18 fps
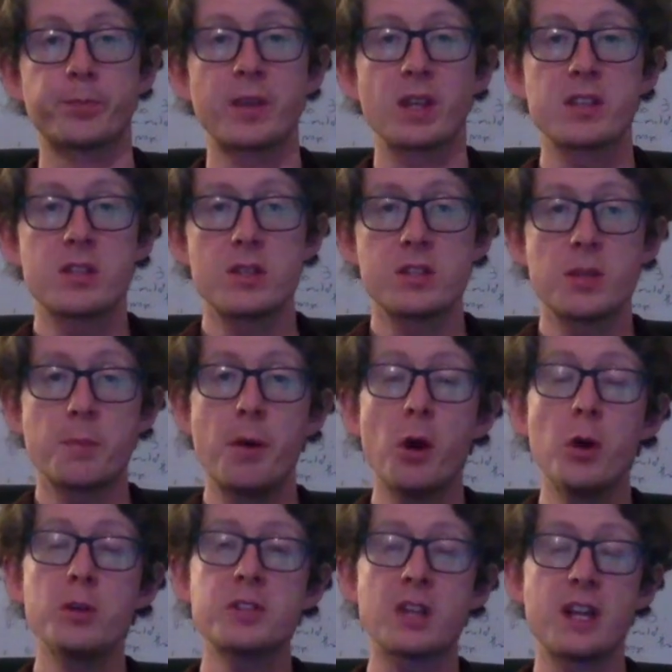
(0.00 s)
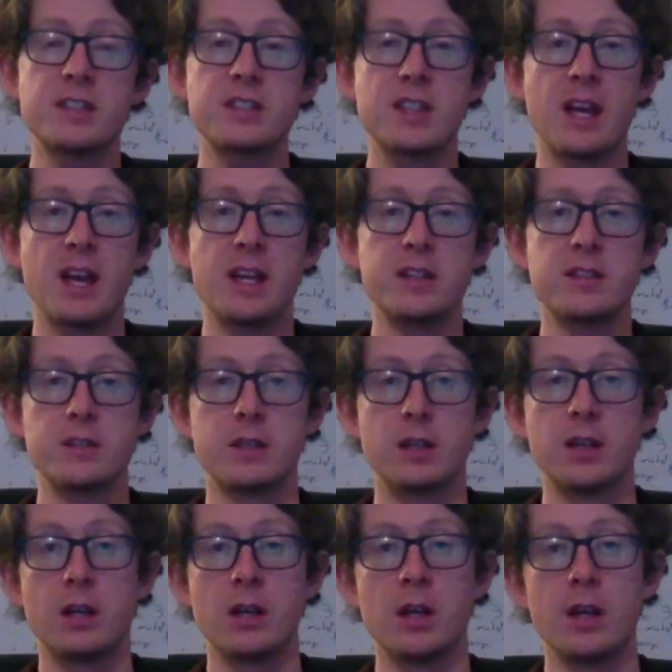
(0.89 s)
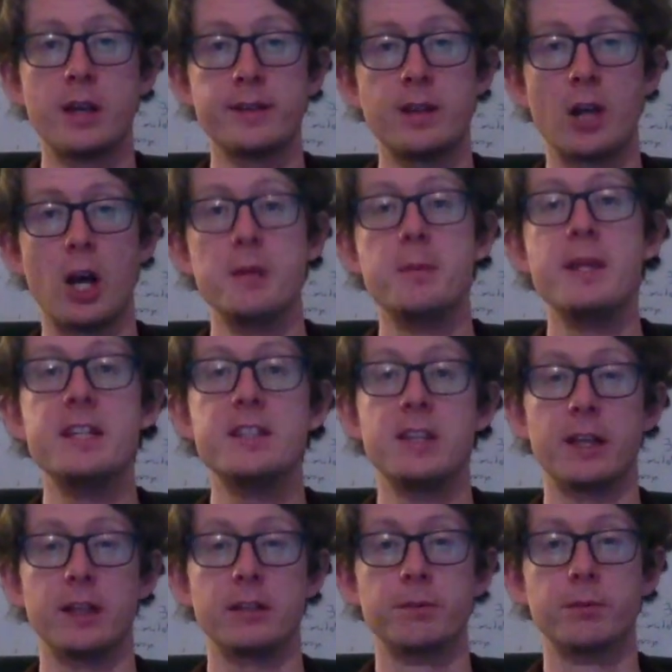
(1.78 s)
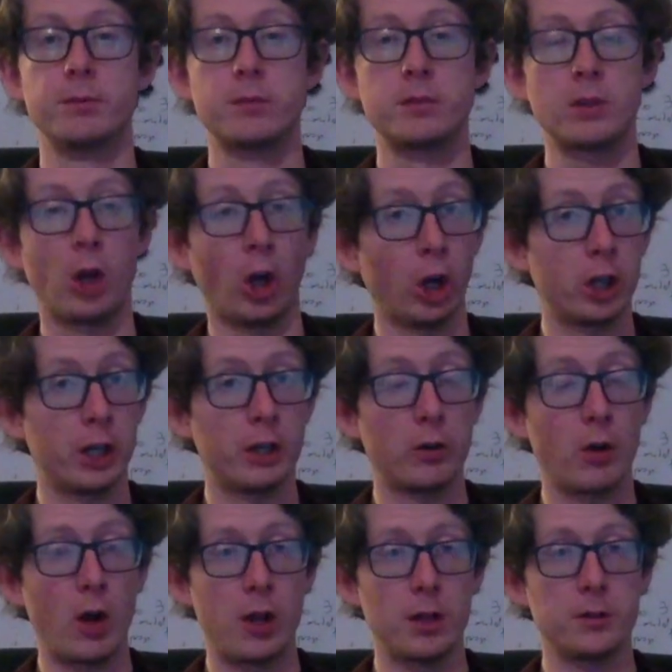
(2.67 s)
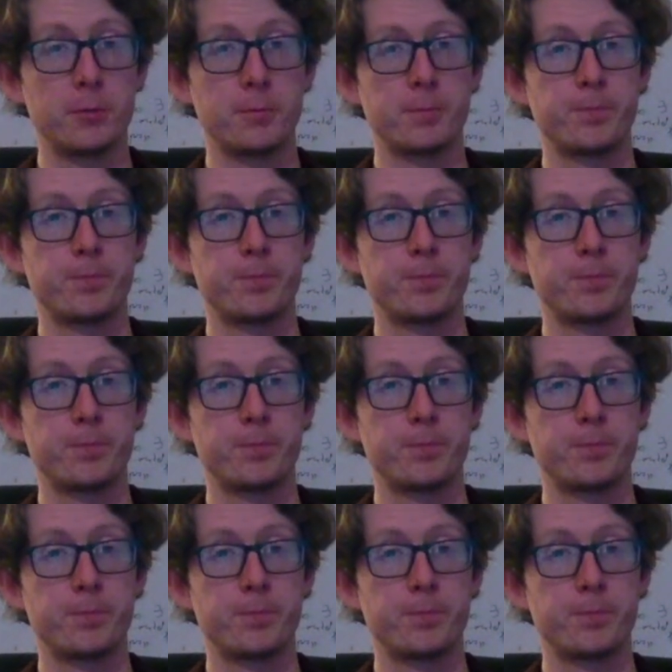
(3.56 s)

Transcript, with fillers: So suppose I said, I'm eating earlier on,